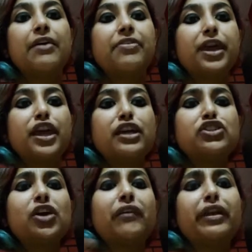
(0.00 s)
they
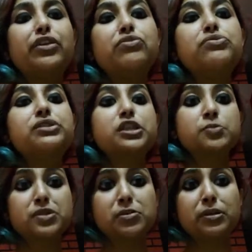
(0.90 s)
generally use
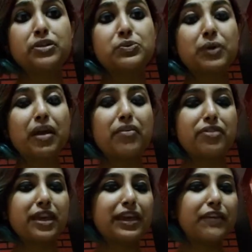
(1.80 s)
disposables where
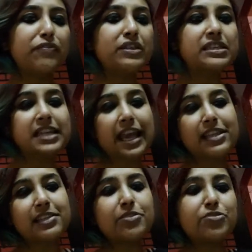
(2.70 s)
they give the
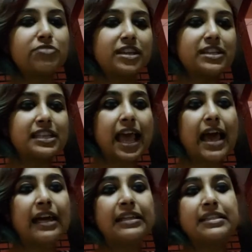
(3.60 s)
snacks and the treats
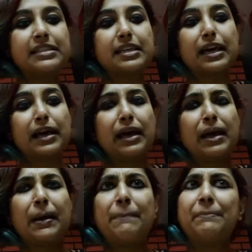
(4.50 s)
and
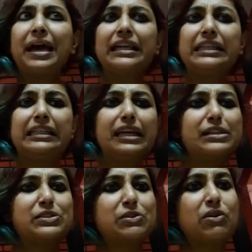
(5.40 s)
Maggie
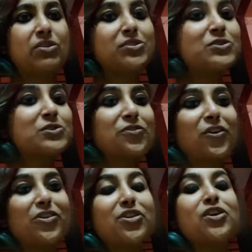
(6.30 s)
and so on and so
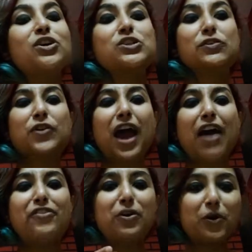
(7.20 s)
forth. So if you
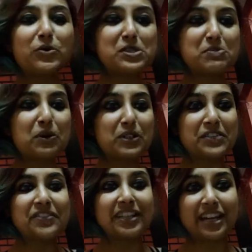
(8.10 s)
have your own small
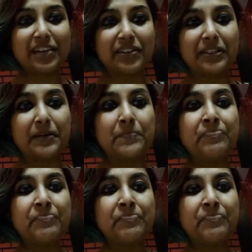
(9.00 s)
tiffin carrier,